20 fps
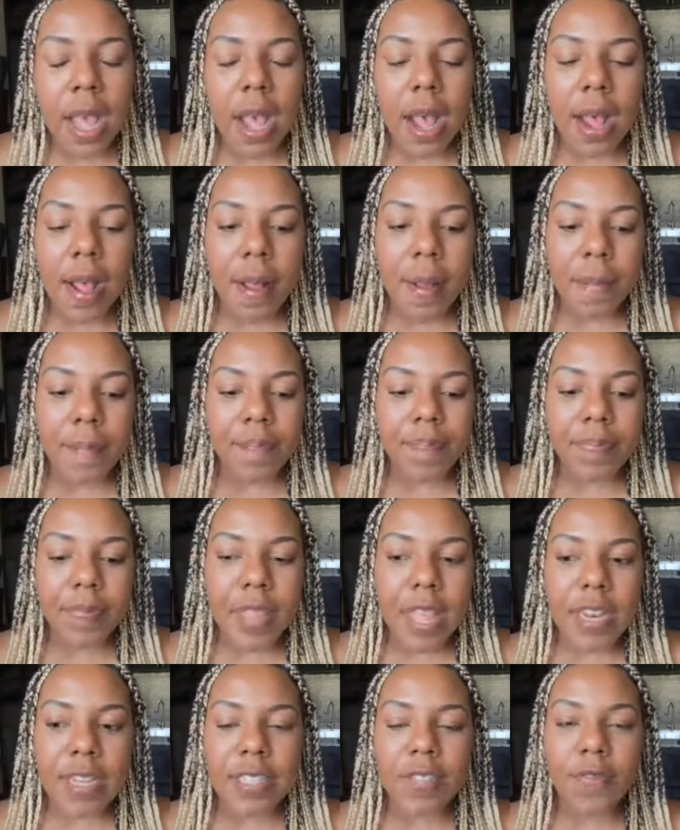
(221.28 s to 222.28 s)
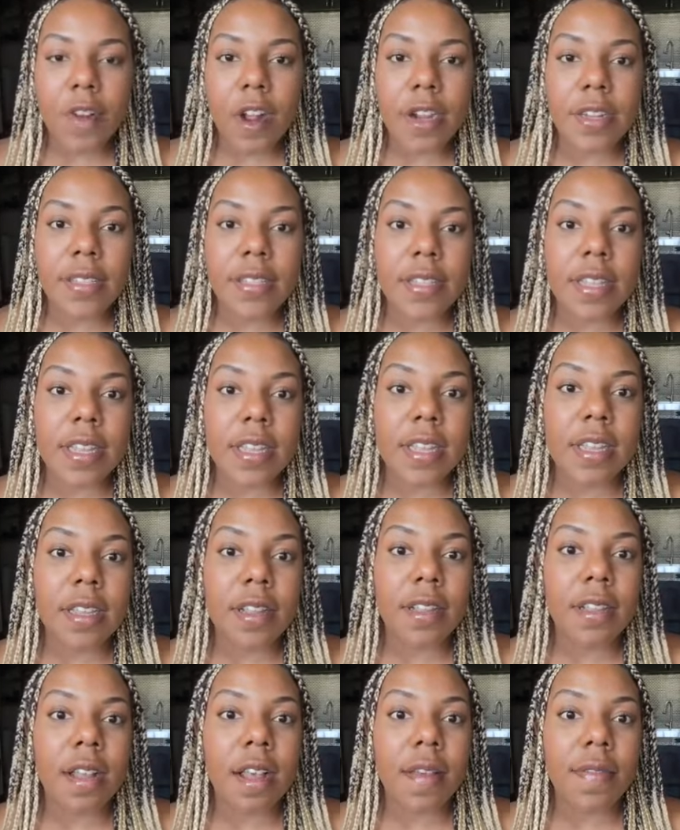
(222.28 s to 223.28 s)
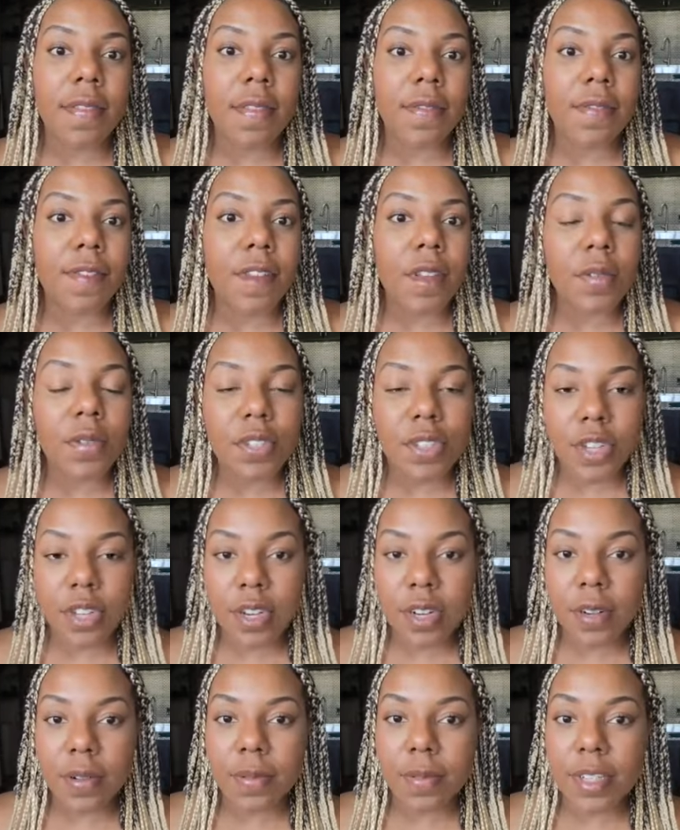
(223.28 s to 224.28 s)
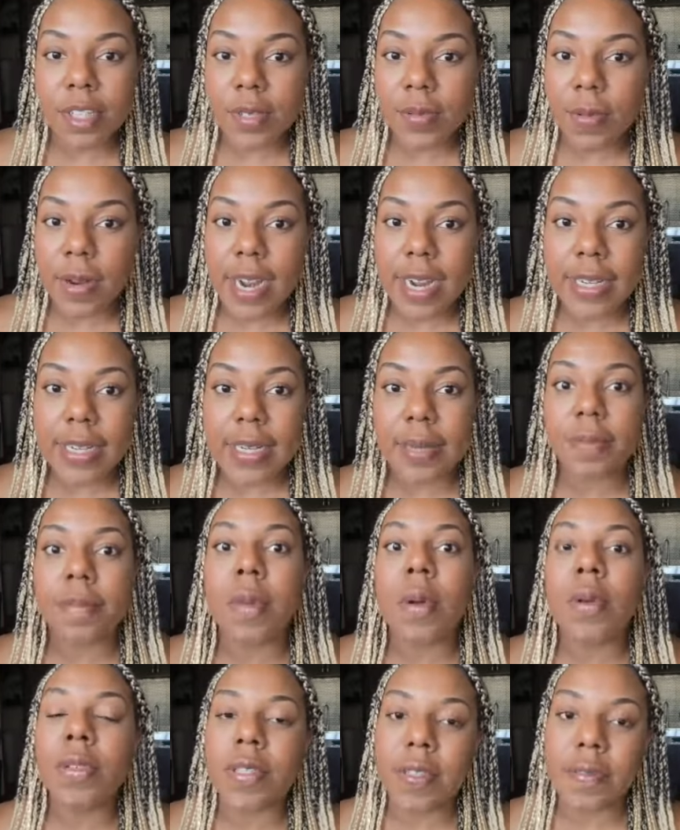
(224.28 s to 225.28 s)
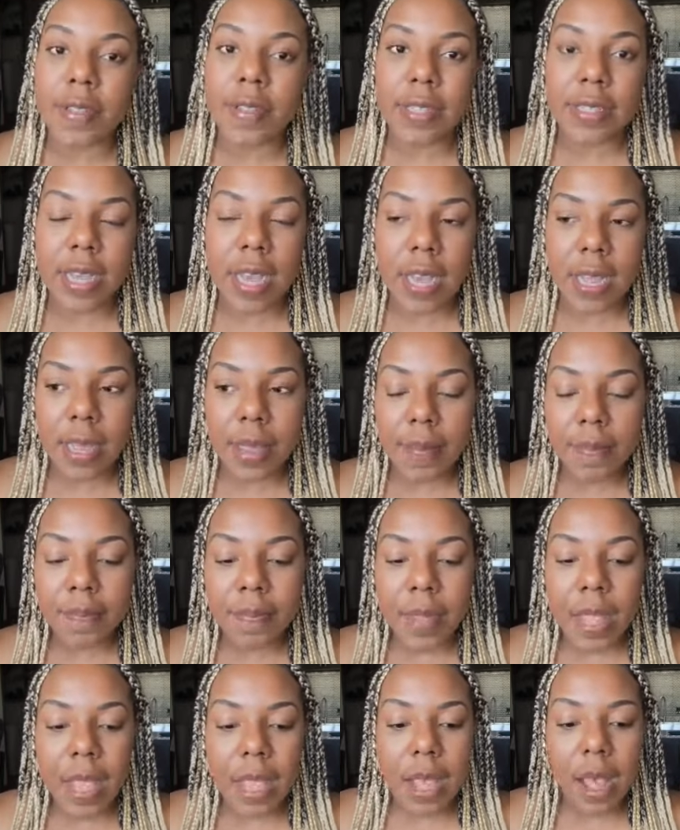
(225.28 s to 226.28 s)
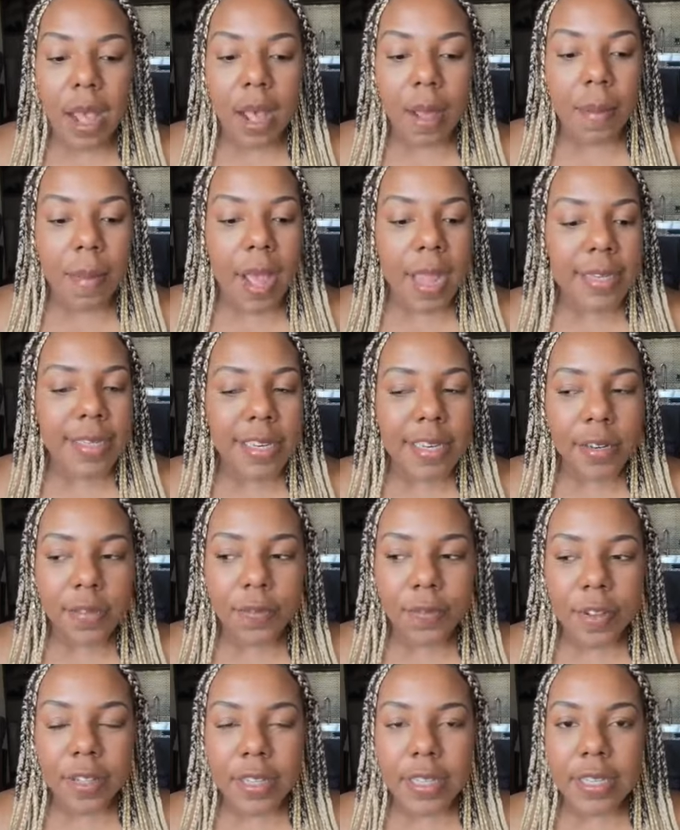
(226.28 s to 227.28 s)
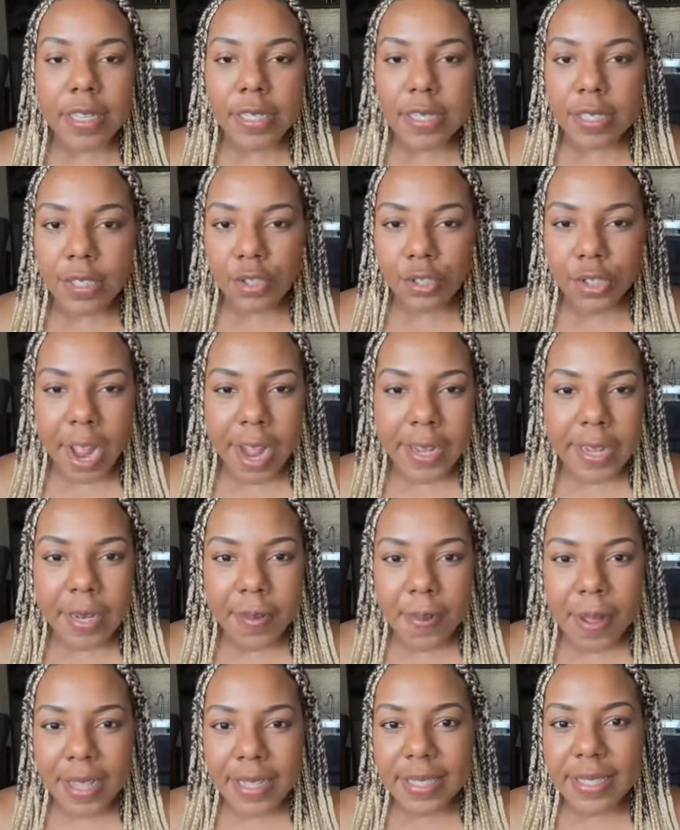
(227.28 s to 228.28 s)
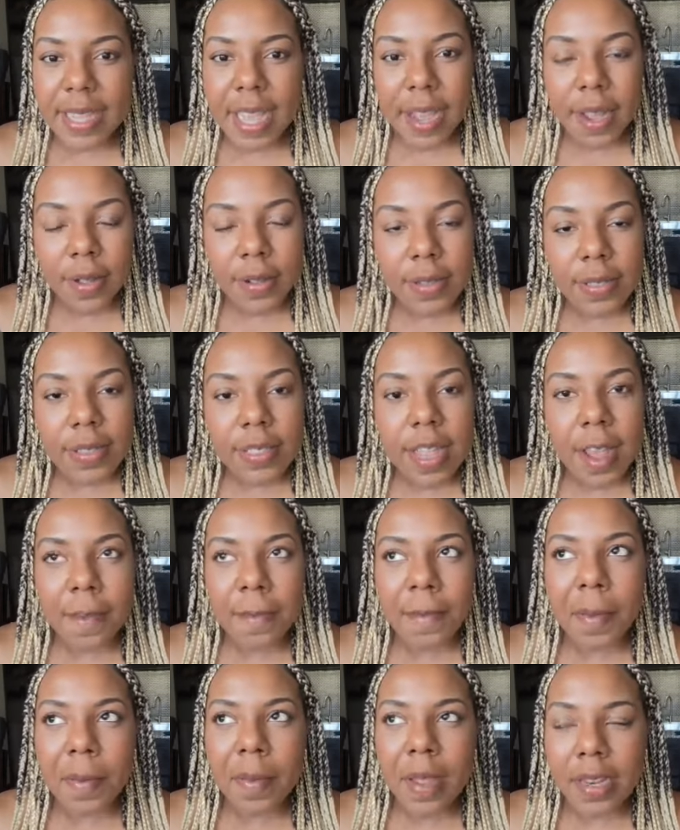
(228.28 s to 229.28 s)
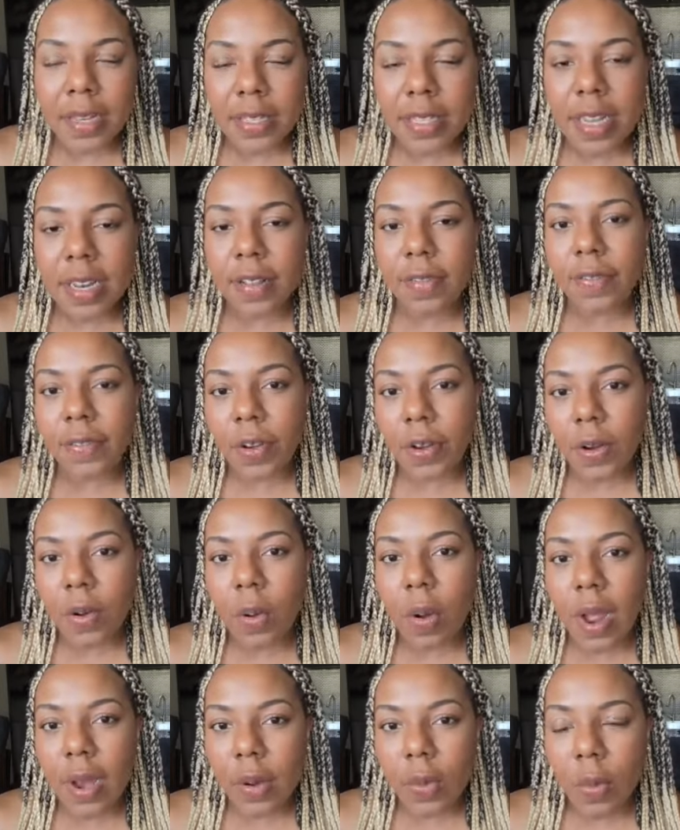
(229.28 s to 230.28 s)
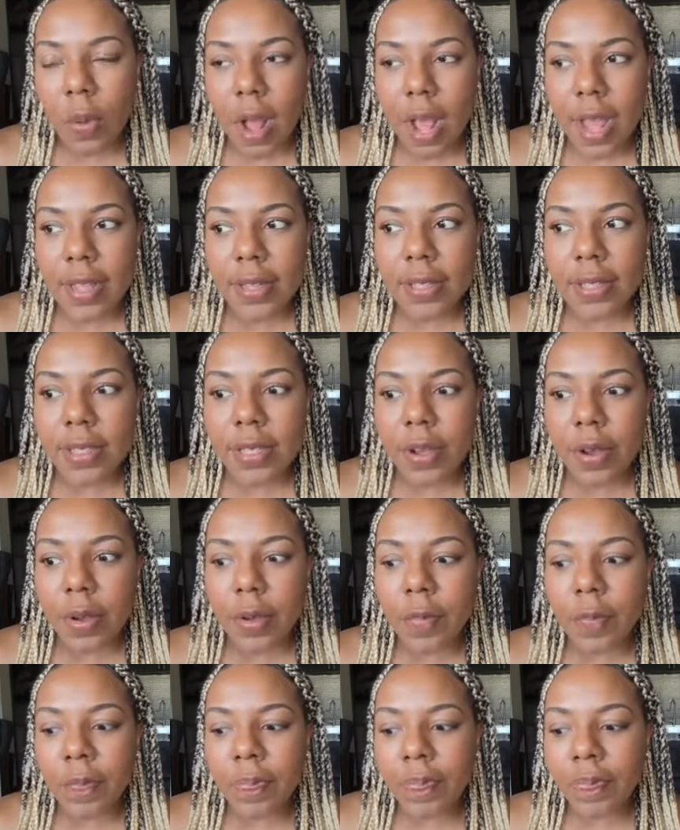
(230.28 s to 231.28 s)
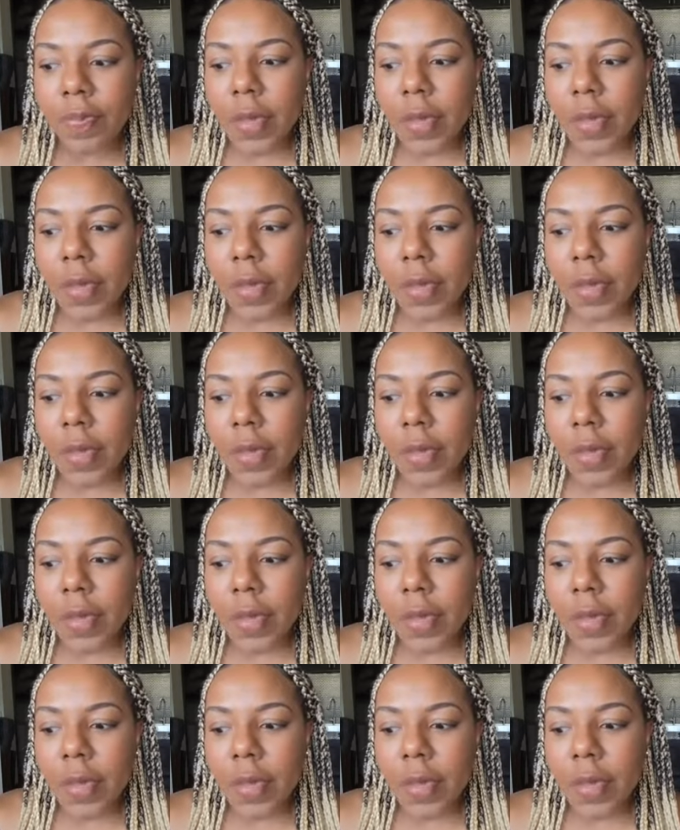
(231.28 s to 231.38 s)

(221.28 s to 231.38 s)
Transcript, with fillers: um, and as far as thinking of the future which is what i did most of the time um, i didn't really get distracted by sounds i've been meditating for quite a while so